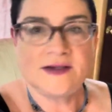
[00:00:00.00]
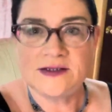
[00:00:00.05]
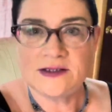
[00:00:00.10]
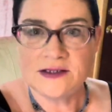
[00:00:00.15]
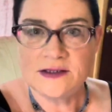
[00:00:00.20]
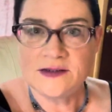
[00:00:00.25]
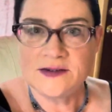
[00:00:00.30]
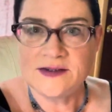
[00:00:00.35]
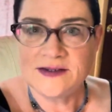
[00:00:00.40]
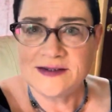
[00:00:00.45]

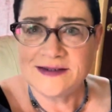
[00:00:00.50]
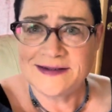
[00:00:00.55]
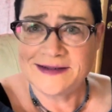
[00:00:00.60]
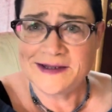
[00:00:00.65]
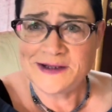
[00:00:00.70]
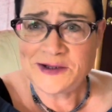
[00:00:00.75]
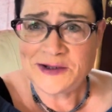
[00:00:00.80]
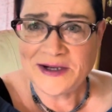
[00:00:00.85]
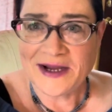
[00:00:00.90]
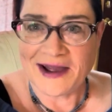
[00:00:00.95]
next is
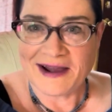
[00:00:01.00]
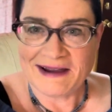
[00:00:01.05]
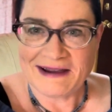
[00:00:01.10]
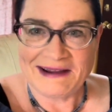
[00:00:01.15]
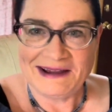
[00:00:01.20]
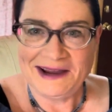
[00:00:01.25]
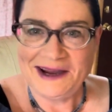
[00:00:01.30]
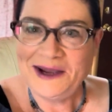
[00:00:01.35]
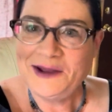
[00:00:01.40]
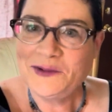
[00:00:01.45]
this little
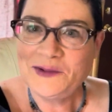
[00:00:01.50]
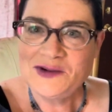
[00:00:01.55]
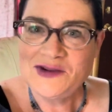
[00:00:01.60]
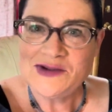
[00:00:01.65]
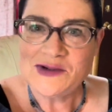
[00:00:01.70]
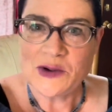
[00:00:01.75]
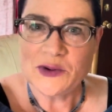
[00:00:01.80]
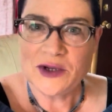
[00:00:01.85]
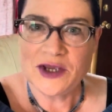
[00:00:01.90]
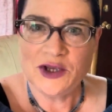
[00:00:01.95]
guy.
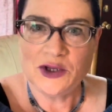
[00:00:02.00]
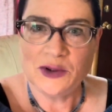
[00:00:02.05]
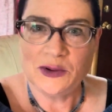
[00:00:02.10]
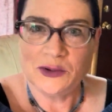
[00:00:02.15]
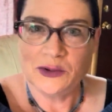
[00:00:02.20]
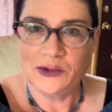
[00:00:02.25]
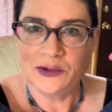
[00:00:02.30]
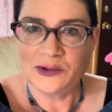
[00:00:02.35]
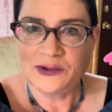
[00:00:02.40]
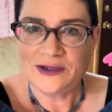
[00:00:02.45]
It was so
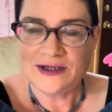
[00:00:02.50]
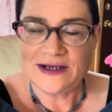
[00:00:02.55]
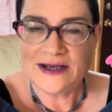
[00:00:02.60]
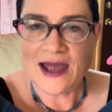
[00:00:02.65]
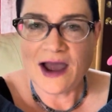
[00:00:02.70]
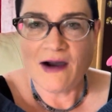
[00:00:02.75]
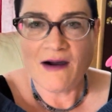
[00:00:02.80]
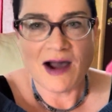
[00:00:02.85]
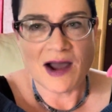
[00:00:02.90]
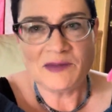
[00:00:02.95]
cute.